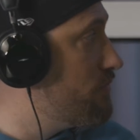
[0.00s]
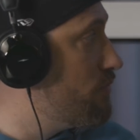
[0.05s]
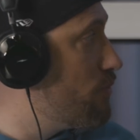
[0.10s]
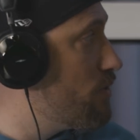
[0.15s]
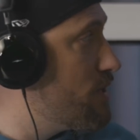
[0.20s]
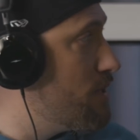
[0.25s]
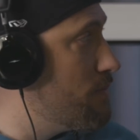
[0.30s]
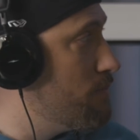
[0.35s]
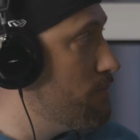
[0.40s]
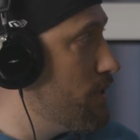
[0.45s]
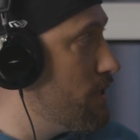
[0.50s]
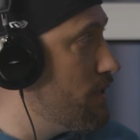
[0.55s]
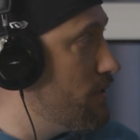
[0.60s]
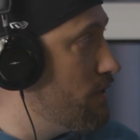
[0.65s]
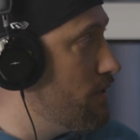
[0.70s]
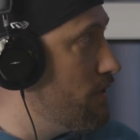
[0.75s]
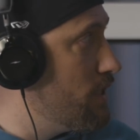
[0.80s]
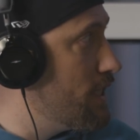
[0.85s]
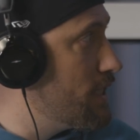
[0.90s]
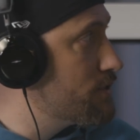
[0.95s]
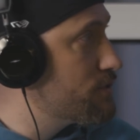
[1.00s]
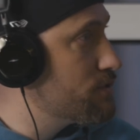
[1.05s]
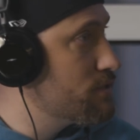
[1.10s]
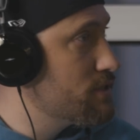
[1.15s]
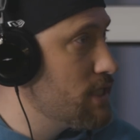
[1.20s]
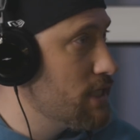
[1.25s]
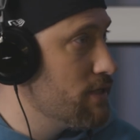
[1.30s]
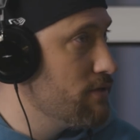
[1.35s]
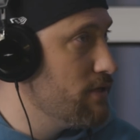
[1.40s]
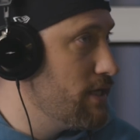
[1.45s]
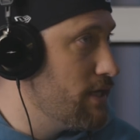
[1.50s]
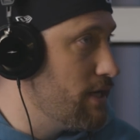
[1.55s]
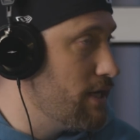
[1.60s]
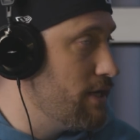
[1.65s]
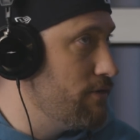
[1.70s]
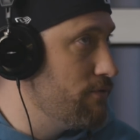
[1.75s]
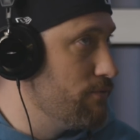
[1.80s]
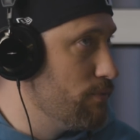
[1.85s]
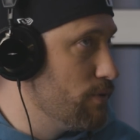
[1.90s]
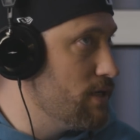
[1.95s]
before then, but interestingly, and
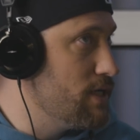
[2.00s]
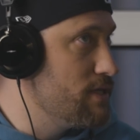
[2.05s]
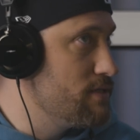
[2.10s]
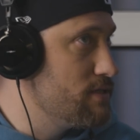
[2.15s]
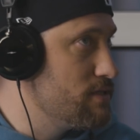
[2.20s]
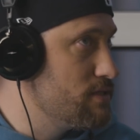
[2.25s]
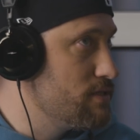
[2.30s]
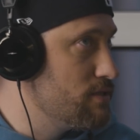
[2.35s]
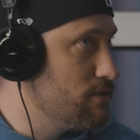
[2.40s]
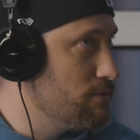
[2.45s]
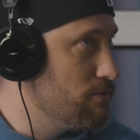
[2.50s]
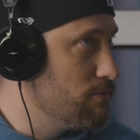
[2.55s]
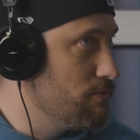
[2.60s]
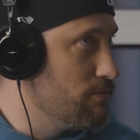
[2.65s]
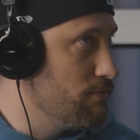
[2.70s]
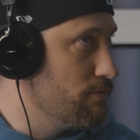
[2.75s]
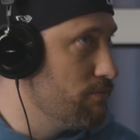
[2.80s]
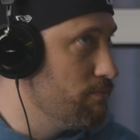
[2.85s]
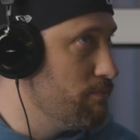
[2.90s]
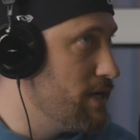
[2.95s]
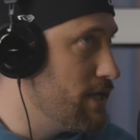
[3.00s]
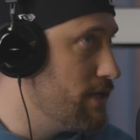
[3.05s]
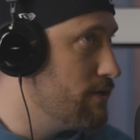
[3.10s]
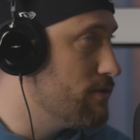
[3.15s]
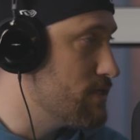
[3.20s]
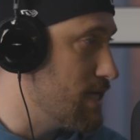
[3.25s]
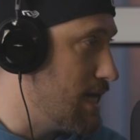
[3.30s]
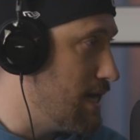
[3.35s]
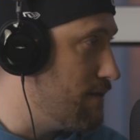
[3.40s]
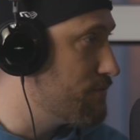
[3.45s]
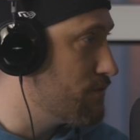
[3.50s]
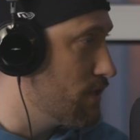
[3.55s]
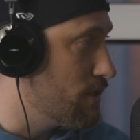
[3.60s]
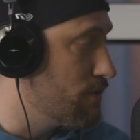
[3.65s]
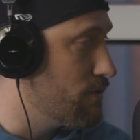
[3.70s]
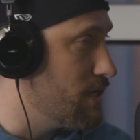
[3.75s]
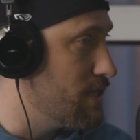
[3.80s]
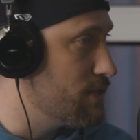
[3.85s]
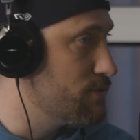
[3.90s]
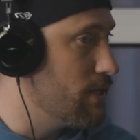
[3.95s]
I didn't realize this till many years after I
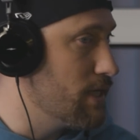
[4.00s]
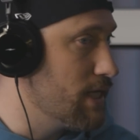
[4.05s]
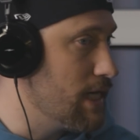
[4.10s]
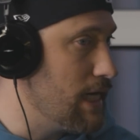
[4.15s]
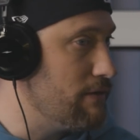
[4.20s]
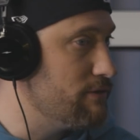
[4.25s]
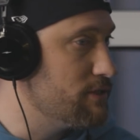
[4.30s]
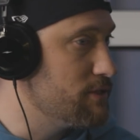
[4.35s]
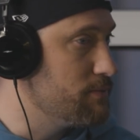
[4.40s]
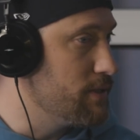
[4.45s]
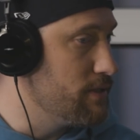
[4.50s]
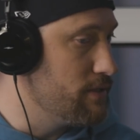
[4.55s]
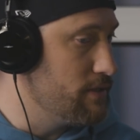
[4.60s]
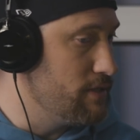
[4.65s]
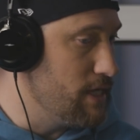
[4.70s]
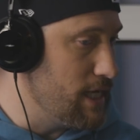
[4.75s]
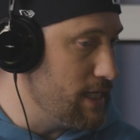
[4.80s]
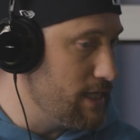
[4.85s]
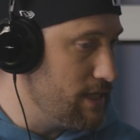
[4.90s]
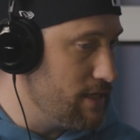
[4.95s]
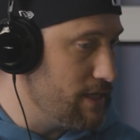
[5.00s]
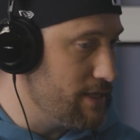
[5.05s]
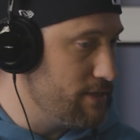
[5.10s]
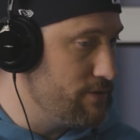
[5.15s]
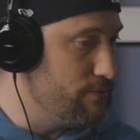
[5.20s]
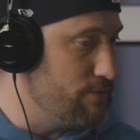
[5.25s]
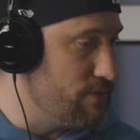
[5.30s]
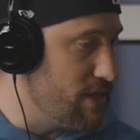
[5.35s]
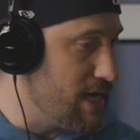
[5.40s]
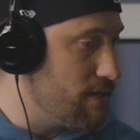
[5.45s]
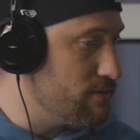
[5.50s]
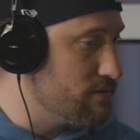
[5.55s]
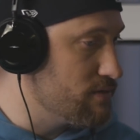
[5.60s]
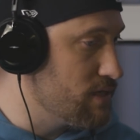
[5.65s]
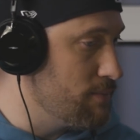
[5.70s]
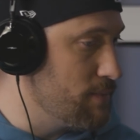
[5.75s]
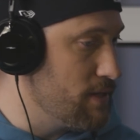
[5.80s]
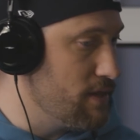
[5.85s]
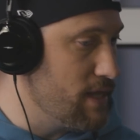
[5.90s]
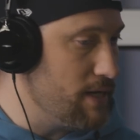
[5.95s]
graduated college, but 99,
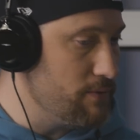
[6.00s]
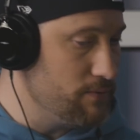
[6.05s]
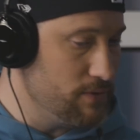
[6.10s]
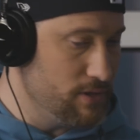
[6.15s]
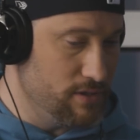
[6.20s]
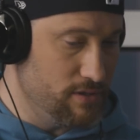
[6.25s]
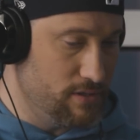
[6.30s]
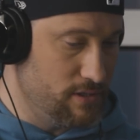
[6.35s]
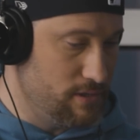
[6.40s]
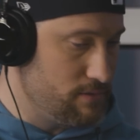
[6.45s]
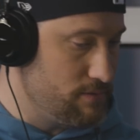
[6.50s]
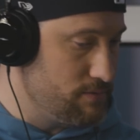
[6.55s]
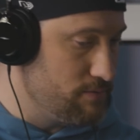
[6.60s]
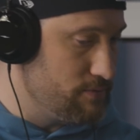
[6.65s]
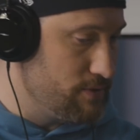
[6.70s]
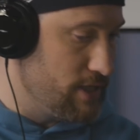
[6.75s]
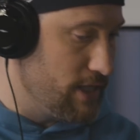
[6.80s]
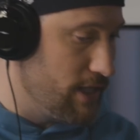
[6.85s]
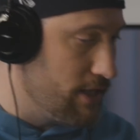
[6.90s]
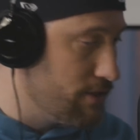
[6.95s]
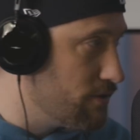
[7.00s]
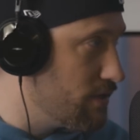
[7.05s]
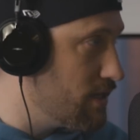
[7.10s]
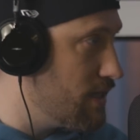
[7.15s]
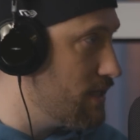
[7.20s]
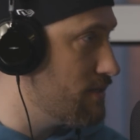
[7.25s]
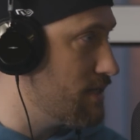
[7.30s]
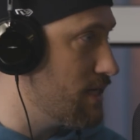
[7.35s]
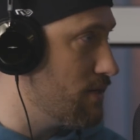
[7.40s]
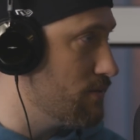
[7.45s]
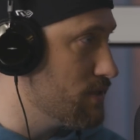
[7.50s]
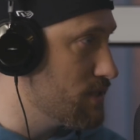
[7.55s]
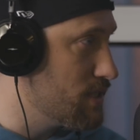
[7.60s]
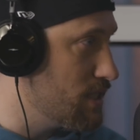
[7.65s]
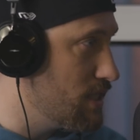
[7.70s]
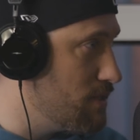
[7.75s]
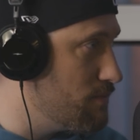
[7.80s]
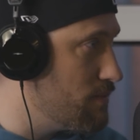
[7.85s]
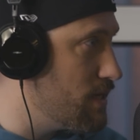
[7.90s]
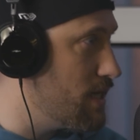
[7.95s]
2000, I mean, that was the internet, that was
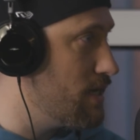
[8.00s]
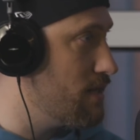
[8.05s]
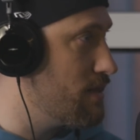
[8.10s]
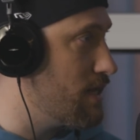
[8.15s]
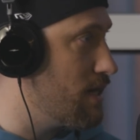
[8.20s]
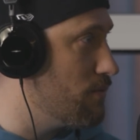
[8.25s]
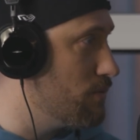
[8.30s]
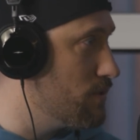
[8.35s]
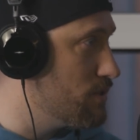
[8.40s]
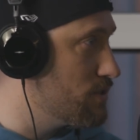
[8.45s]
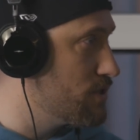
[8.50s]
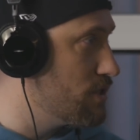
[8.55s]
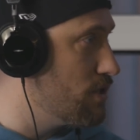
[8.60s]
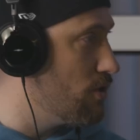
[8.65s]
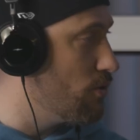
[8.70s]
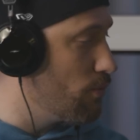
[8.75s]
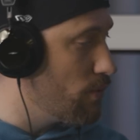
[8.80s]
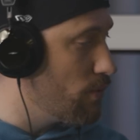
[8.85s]
eBay, that was,